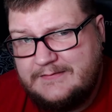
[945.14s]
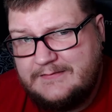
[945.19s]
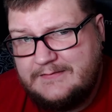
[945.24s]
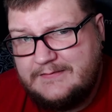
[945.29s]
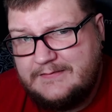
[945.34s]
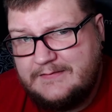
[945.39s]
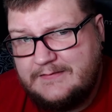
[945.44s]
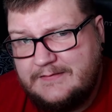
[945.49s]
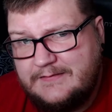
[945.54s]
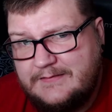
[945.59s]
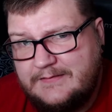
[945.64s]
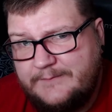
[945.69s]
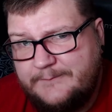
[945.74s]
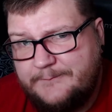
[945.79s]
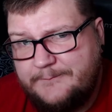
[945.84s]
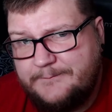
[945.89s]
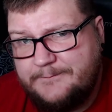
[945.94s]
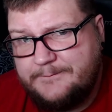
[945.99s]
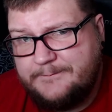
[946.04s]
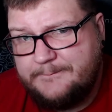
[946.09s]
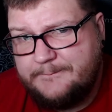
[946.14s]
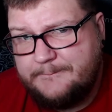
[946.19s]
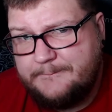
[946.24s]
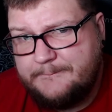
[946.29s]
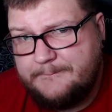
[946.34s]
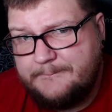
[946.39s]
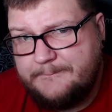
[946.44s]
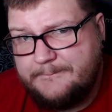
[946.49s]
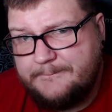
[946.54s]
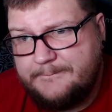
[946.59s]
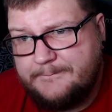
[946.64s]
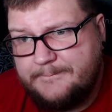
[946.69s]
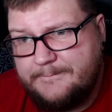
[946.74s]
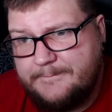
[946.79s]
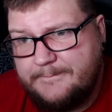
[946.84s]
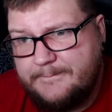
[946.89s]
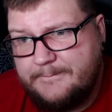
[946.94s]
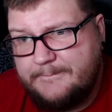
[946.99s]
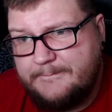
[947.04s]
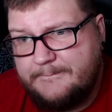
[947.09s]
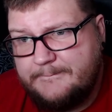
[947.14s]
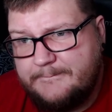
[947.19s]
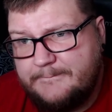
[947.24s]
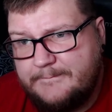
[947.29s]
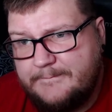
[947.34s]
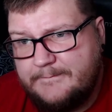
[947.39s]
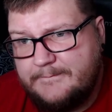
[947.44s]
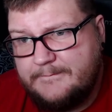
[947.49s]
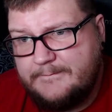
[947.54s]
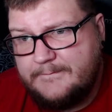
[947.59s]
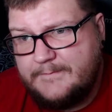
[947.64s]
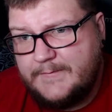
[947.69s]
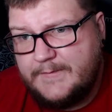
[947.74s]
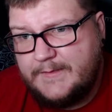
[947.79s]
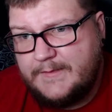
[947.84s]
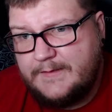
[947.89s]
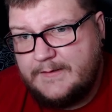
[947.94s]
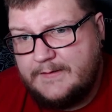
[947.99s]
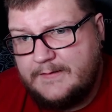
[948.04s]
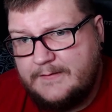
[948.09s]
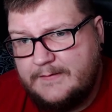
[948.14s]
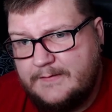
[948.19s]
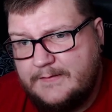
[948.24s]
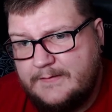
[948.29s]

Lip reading: Nothing is said.